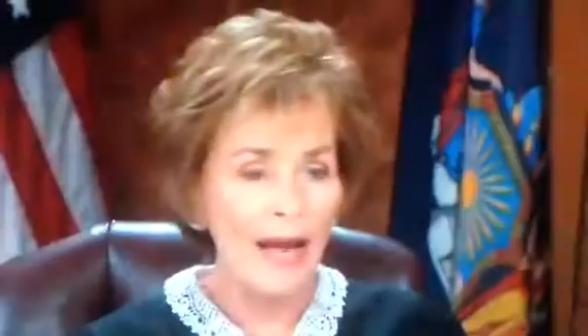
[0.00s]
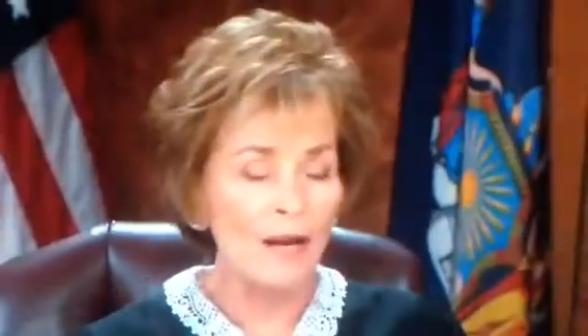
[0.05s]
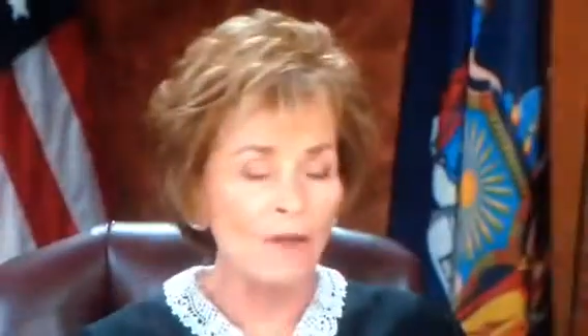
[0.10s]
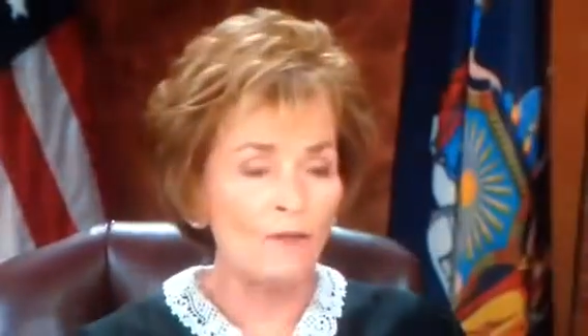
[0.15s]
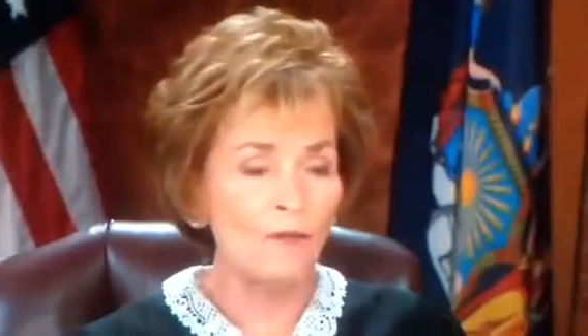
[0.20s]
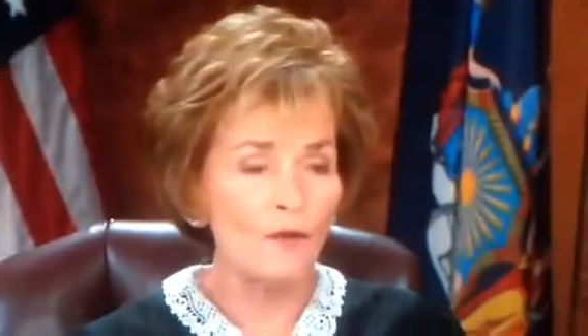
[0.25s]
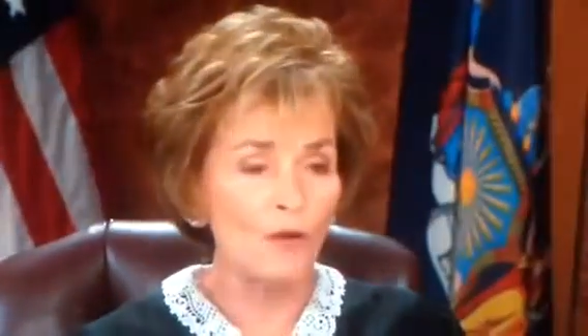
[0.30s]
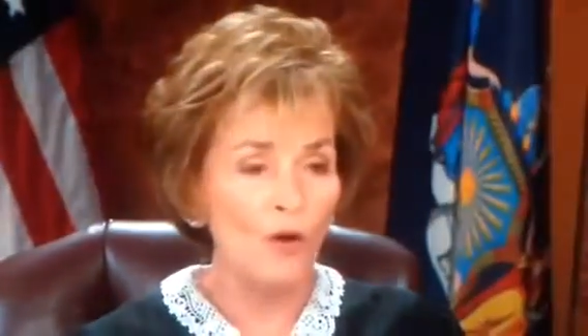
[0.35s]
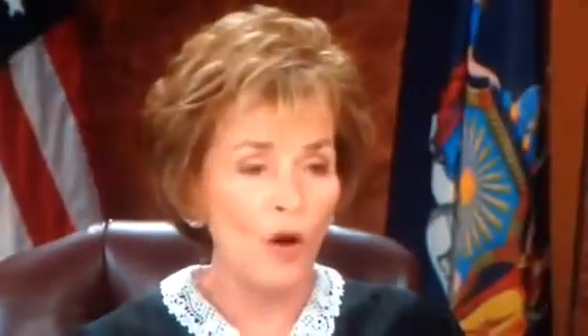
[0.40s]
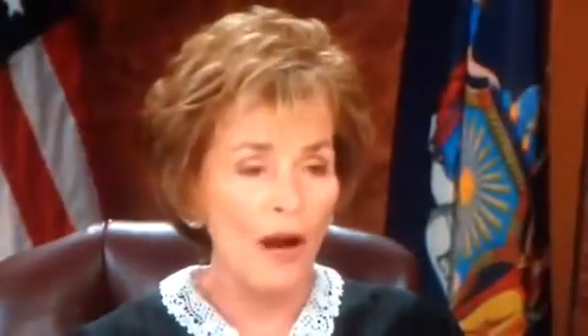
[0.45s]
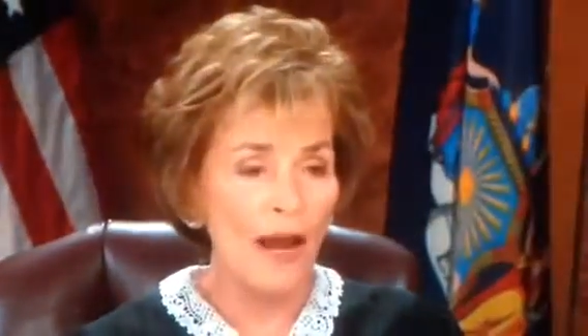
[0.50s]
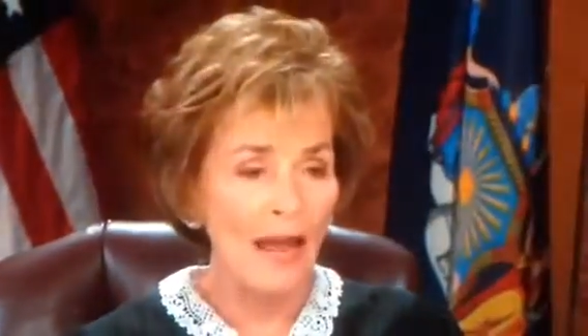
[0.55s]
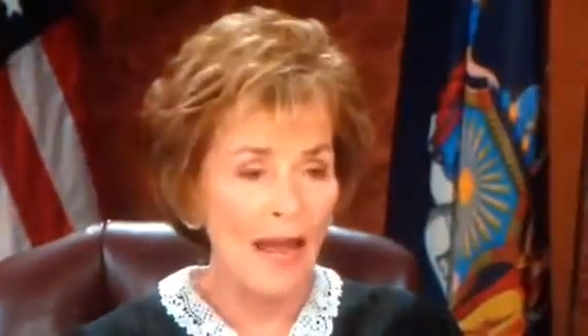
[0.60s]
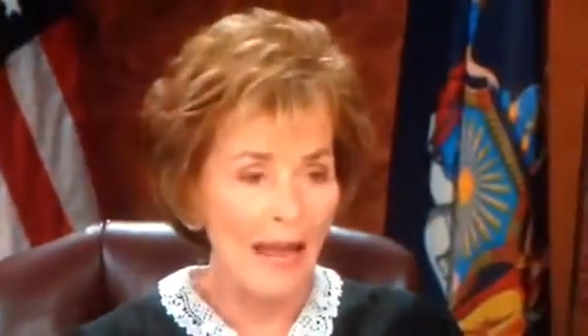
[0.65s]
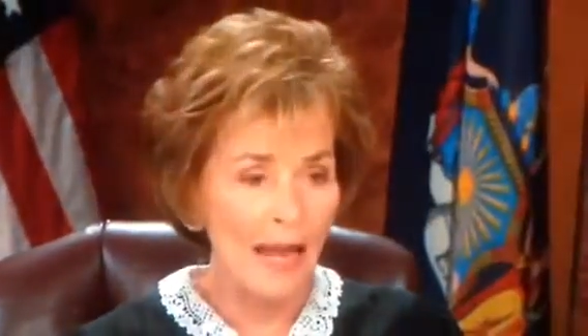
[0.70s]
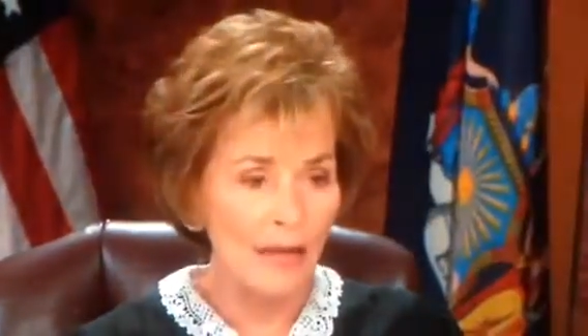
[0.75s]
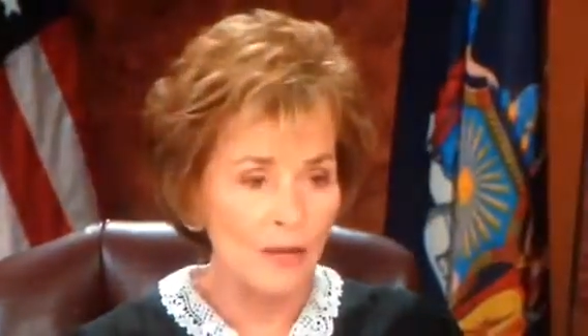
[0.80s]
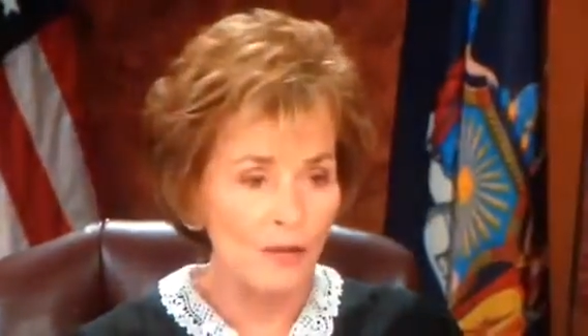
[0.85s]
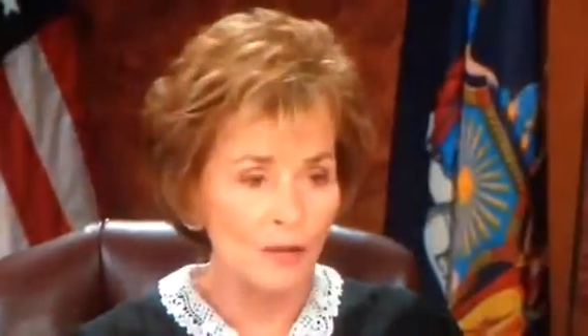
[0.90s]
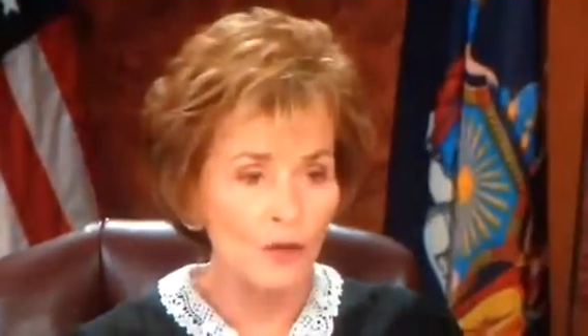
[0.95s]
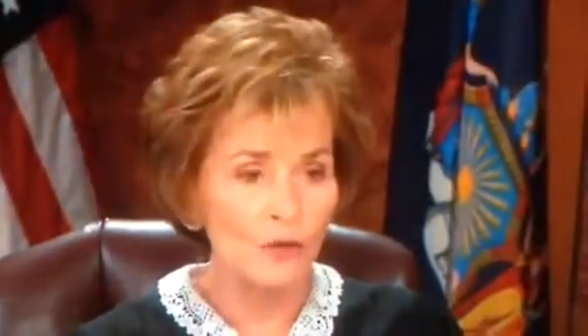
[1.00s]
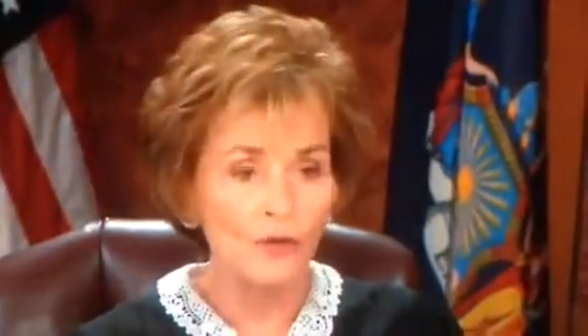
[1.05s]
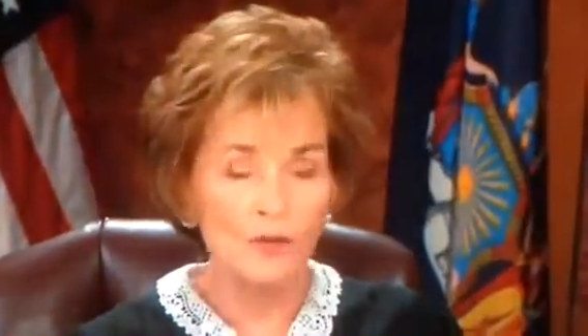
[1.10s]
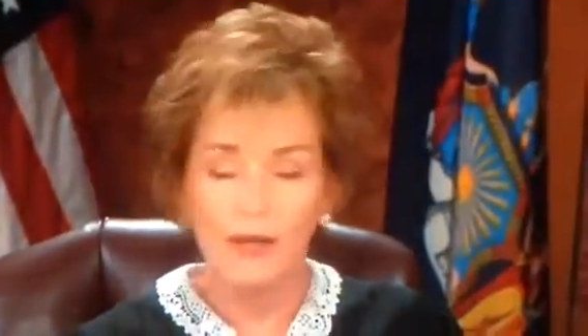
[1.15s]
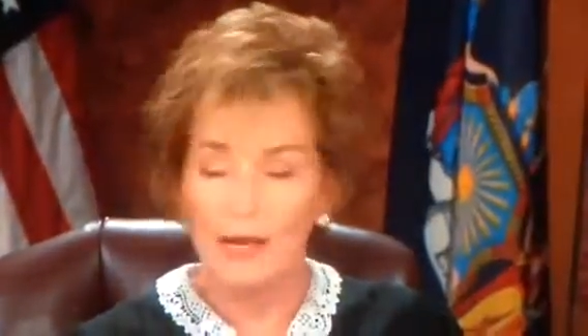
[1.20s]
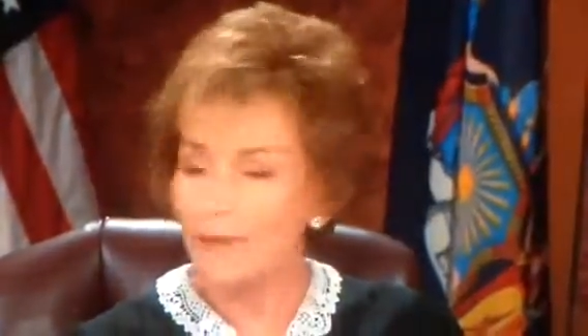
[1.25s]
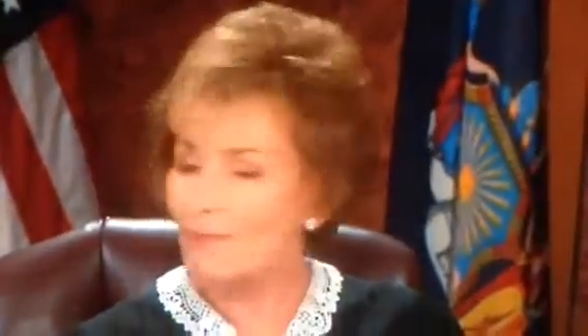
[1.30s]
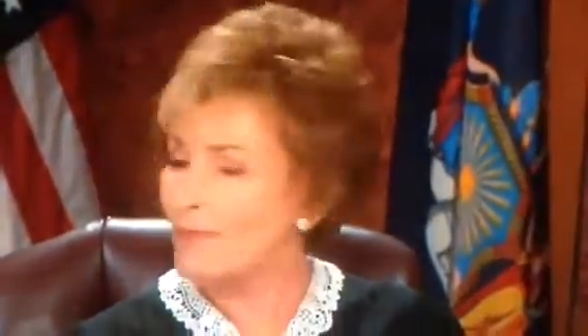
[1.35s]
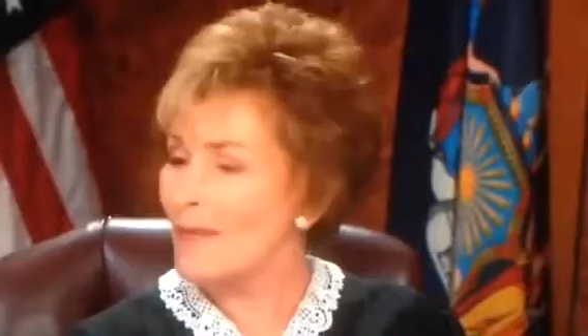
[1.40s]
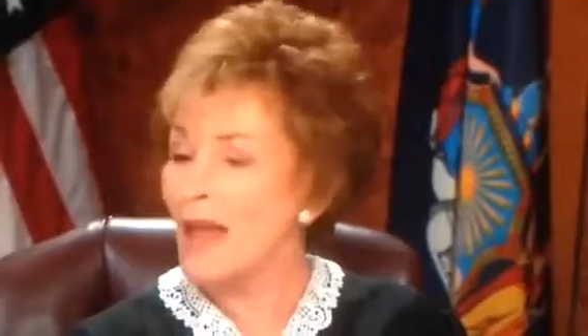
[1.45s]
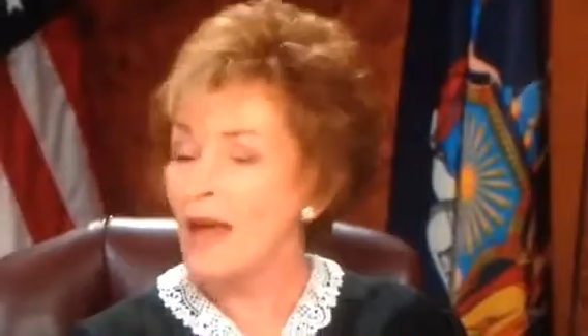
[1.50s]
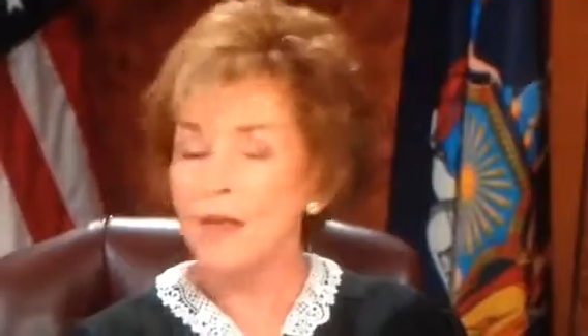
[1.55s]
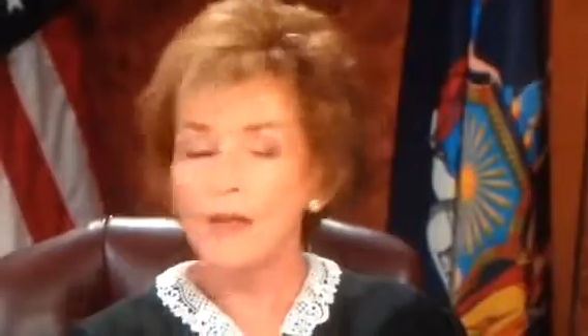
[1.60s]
out of your hands, you say,